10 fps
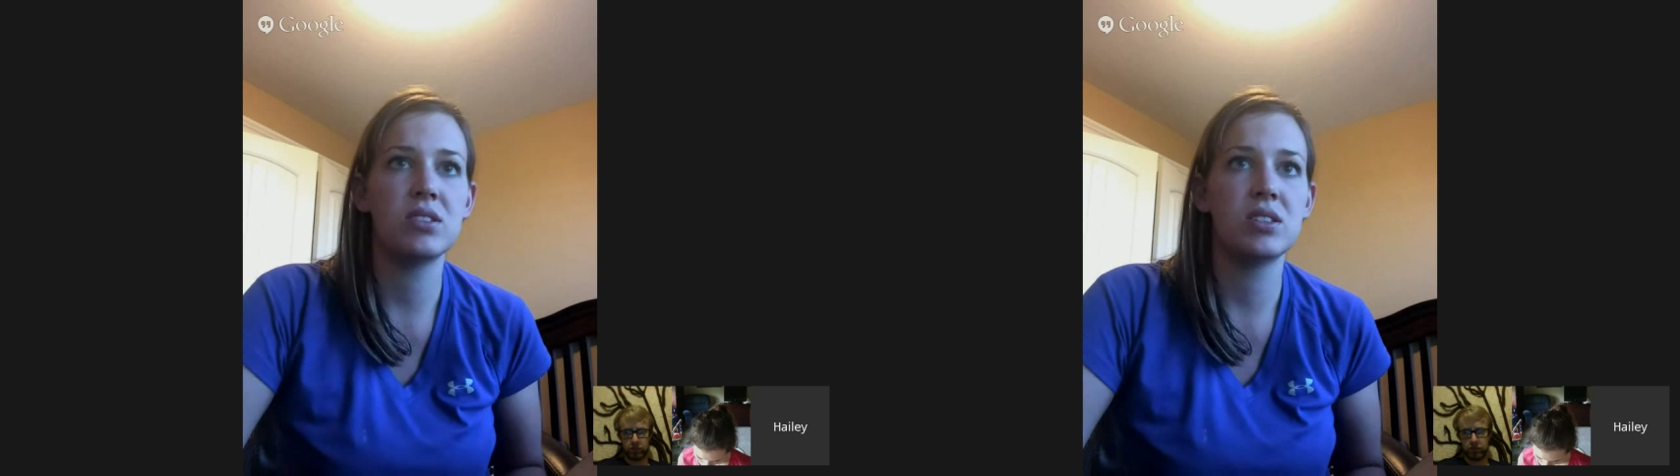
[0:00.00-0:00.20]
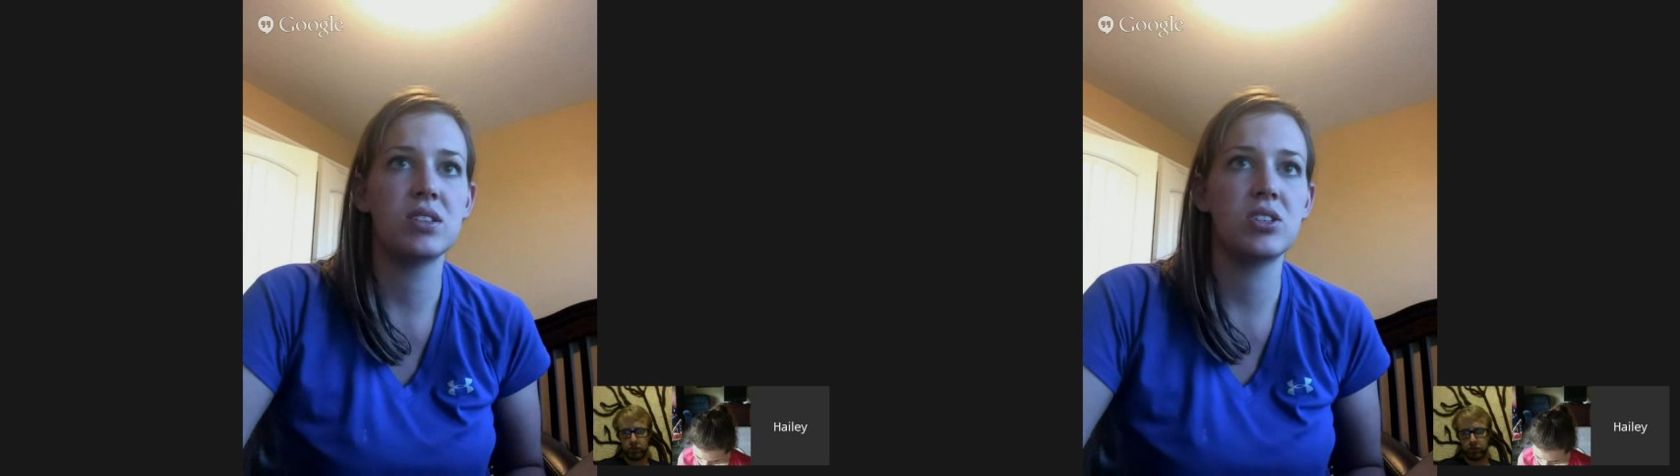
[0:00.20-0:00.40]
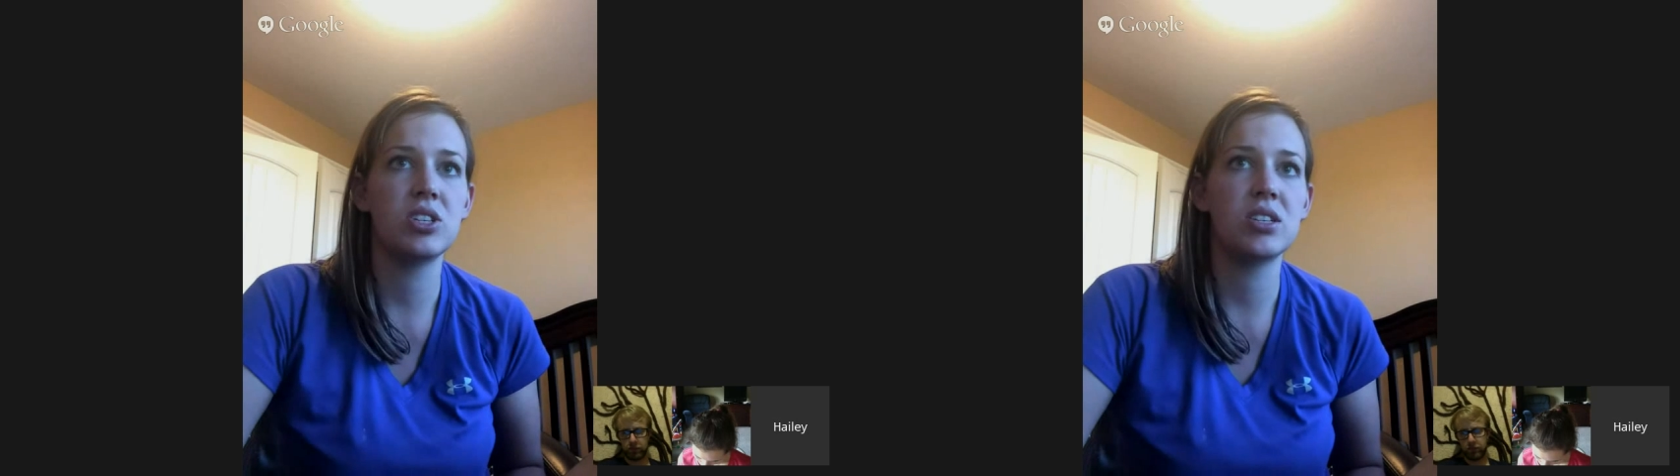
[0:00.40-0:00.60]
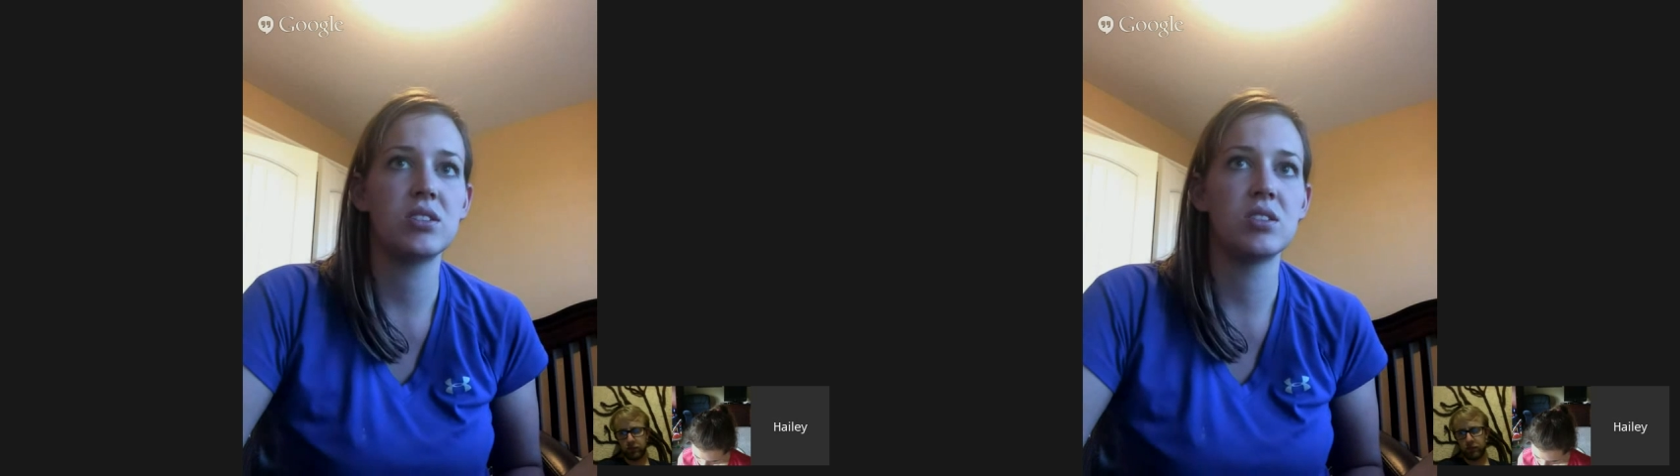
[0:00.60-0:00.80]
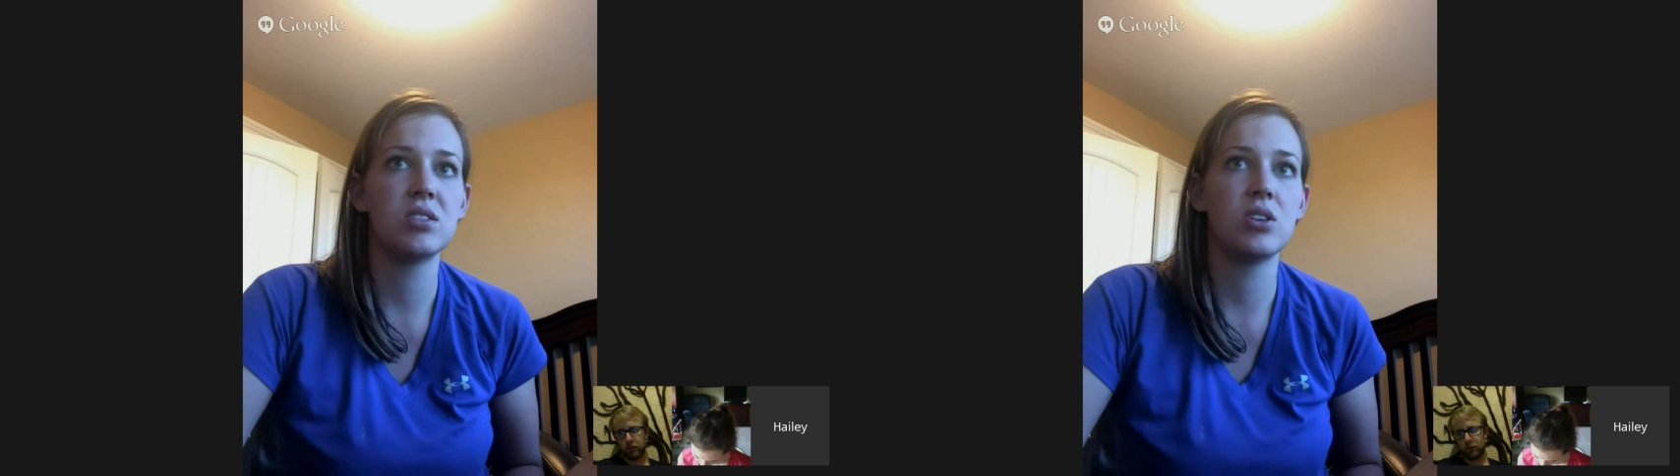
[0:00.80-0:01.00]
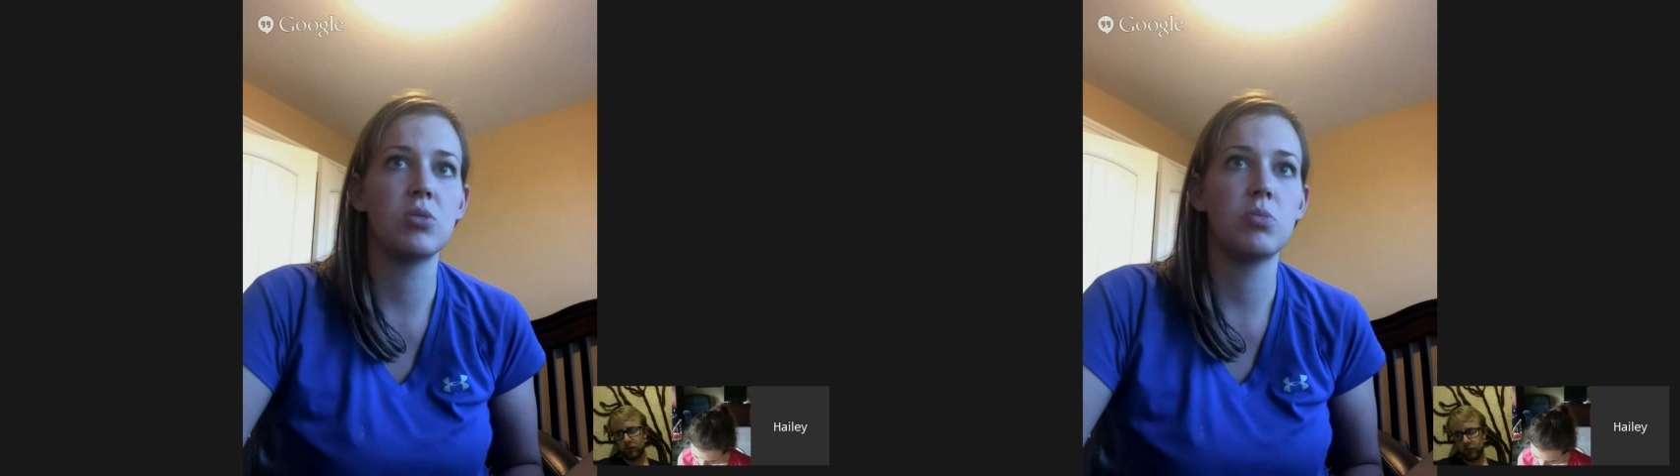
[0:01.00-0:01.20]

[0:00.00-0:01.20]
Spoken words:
to suggest the slope